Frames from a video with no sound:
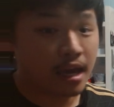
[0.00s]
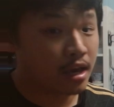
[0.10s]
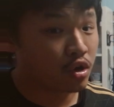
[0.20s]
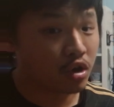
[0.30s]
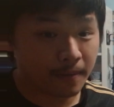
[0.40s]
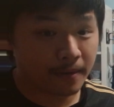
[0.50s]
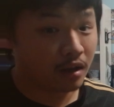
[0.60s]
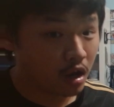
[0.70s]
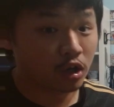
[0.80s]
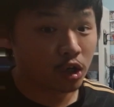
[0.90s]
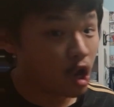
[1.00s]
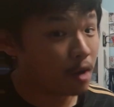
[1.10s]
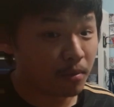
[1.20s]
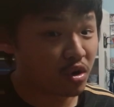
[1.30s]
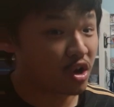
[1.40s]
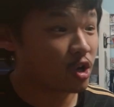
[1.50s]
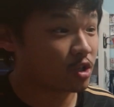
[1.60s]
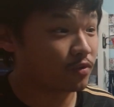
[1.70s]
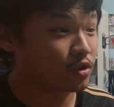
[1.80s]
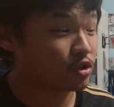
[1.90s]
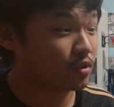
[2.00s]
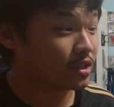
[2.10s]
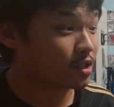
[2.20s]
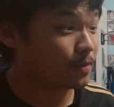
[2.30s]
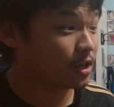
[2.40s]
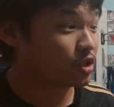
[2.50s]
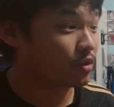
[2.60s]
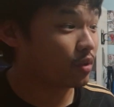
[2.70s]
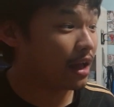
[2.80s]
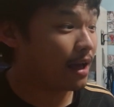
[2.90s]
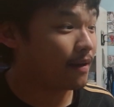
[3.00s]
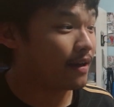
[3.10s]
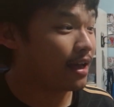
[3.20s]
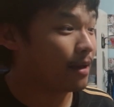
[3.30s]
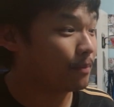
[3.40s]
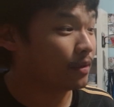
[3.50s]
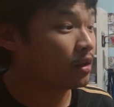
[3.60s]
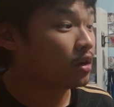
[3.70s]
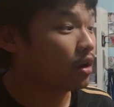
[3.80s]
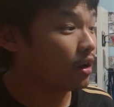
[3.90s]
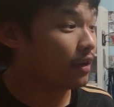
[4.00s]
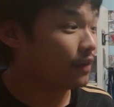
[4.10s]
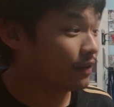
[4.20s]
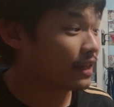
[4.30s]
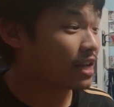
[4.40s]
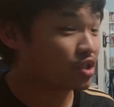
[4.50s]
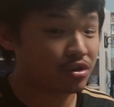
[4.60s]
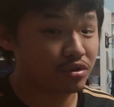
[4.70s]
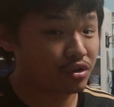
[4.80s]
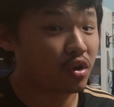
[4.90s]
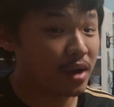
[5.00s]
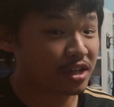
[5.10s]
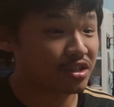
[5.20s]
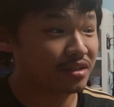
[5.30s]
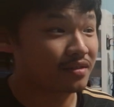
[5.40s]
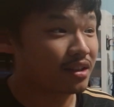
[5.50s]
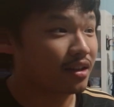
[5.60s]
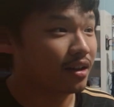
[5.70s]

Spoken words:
it could have been a lot more controversial, especially what happened if that certain goal actually